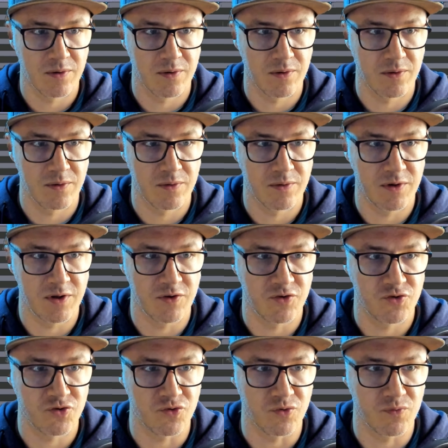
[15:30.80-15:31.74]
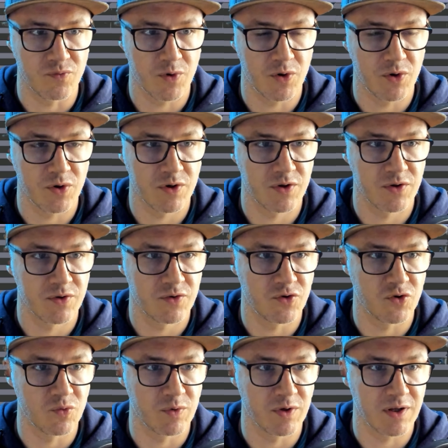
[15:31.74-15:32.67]
this should work.
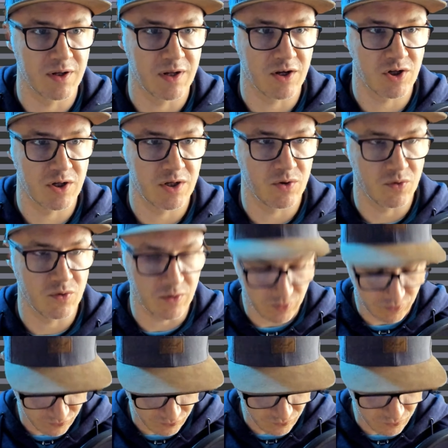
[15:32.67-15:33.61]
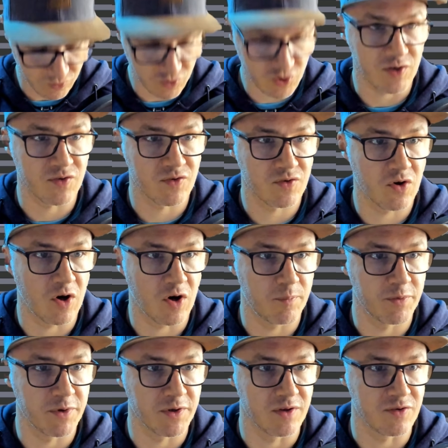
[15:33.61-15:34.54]
So we can actually also just
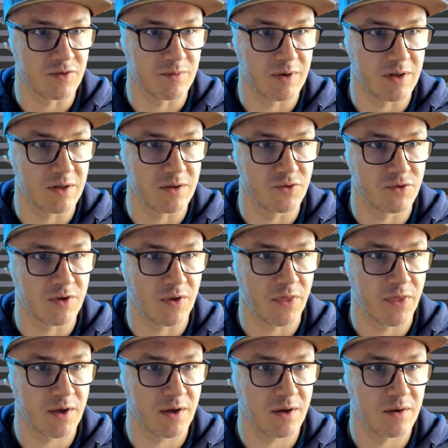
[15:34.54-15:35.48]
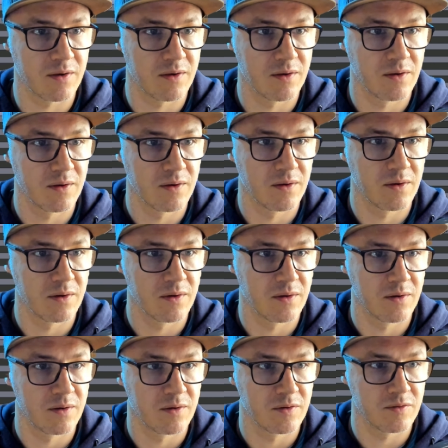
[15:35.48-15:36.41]
copy these values, I think.
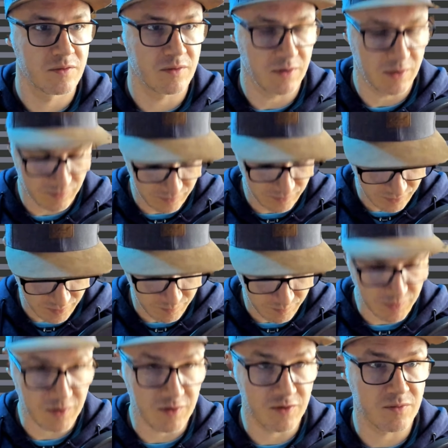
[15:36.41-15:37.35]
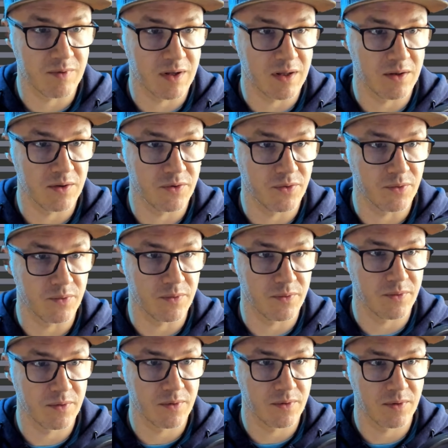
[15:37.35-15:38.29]
So let's copy this value,
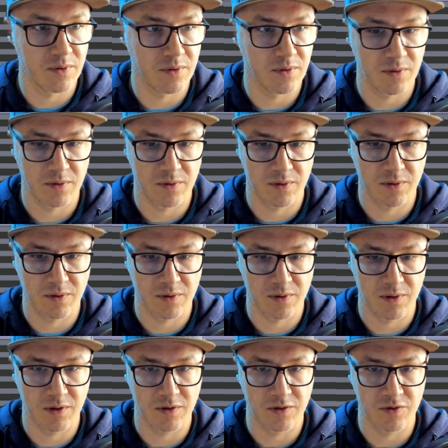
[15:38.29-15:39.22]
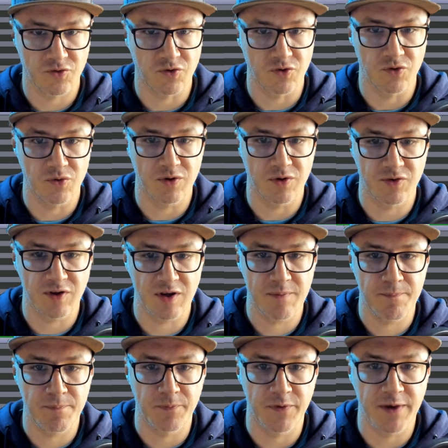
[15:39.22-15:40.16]
and this should do the same.
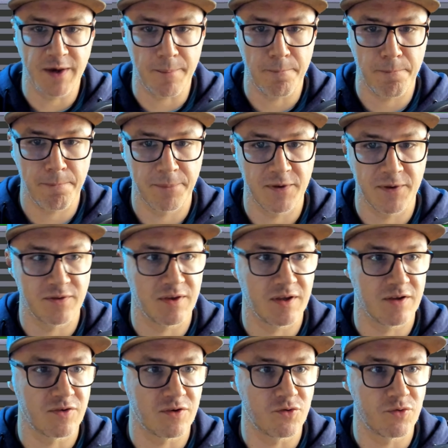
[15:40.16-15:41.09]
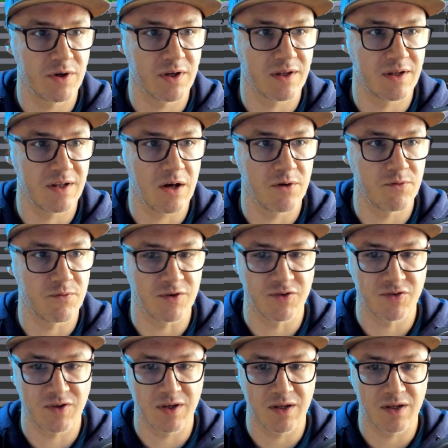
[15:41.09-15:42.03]
Yeah, that does the trick. And now if I
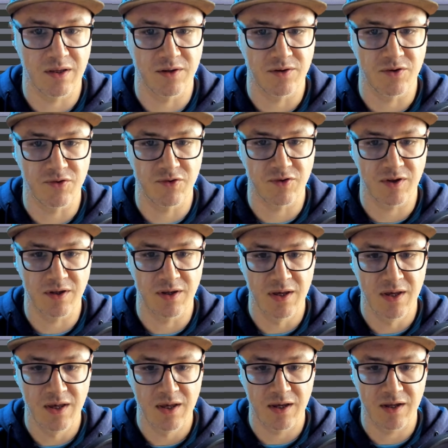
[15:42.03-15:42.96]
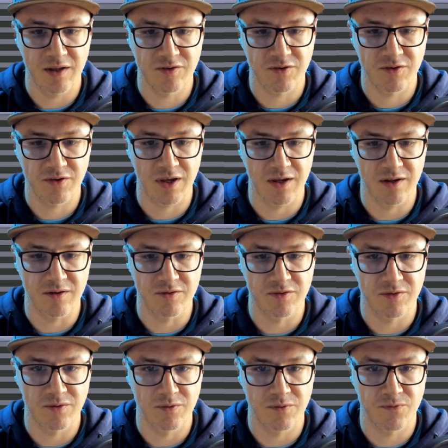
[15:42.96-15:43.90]
scale it, you see it scales
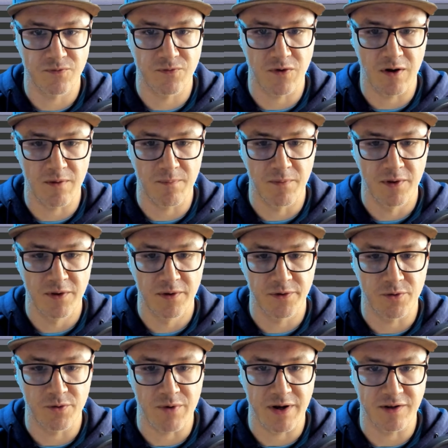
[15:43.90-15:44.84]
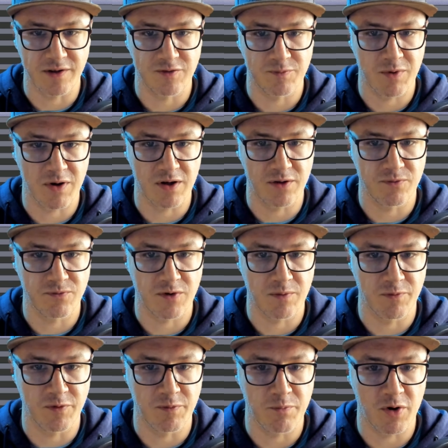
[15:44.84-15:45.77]
from the right spot, from
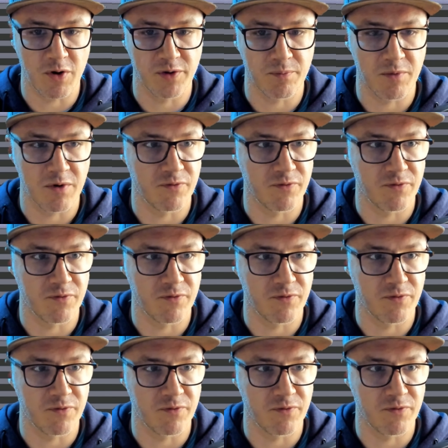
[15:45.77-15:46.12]
the bottom of